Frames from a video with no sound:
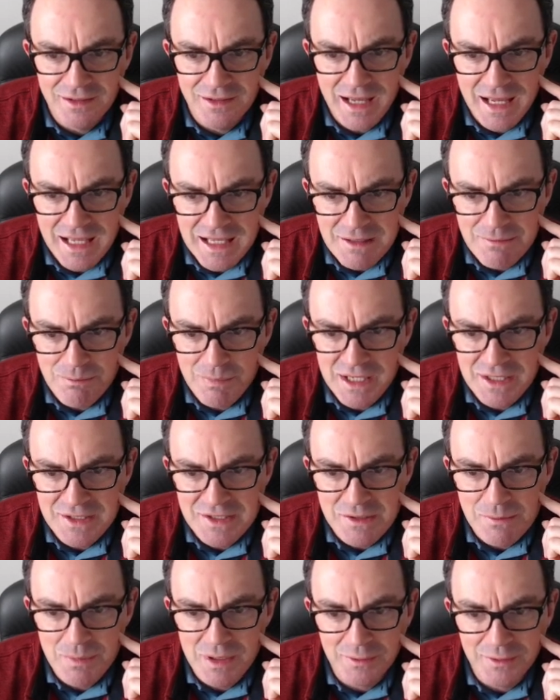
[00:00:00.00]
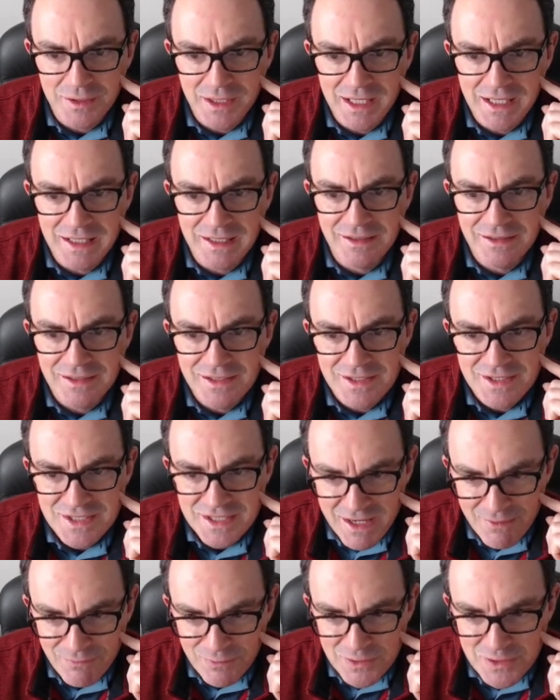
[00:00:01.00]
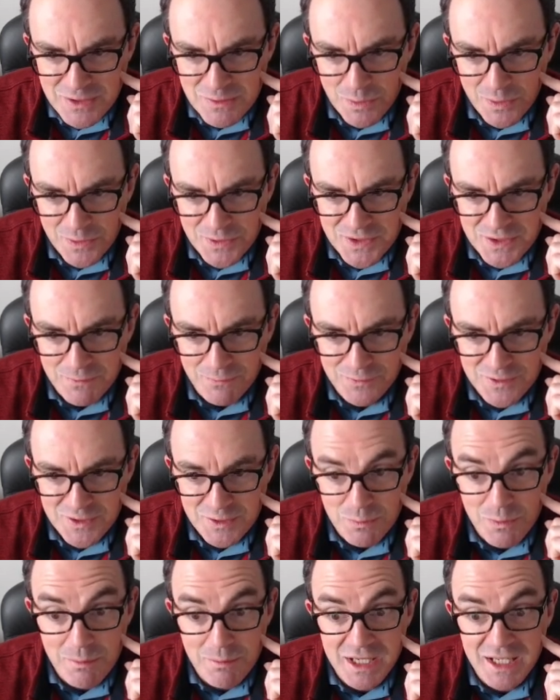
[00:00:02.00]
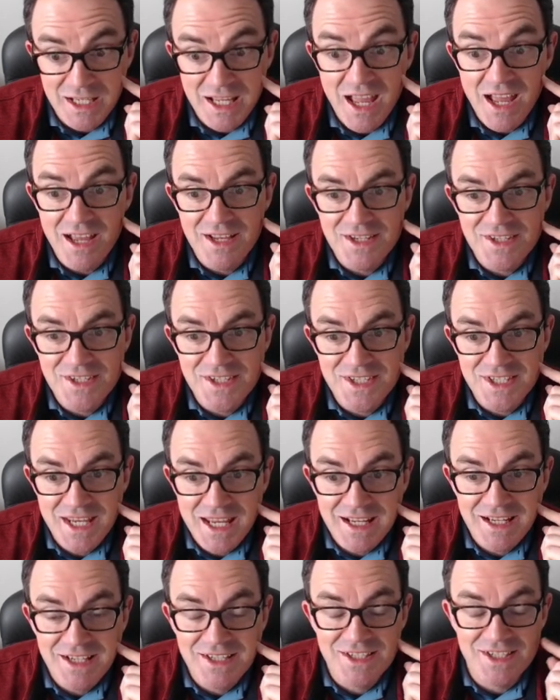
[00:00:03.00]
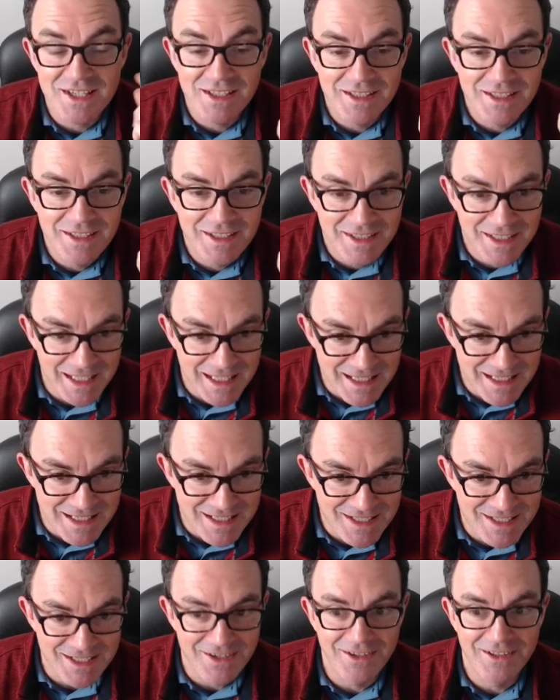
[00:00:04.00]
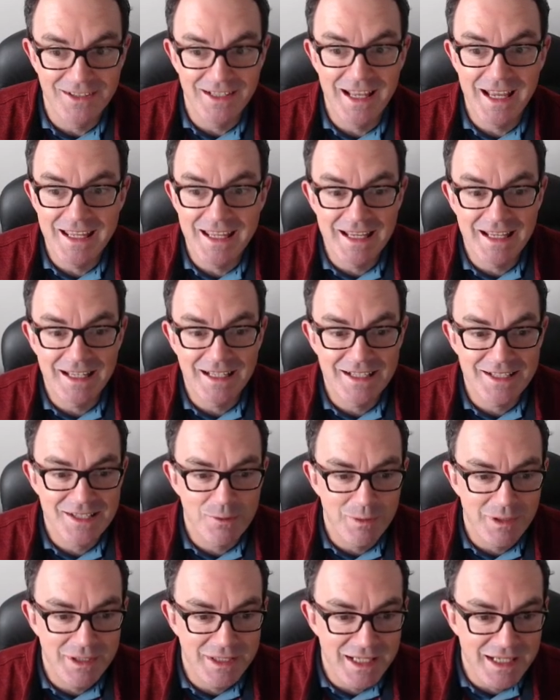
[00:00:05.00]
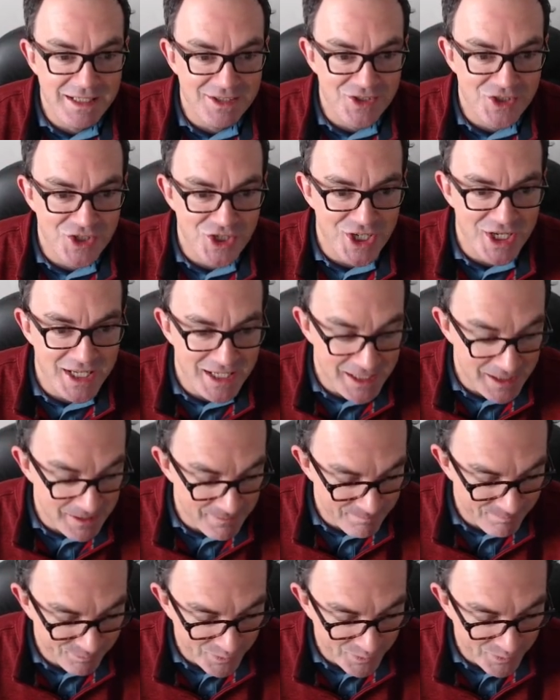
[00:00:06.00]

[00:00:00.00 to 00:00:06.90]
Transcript: 8 maids a milking, 7 swans are swimming, 6 geese are laying. So we need a G.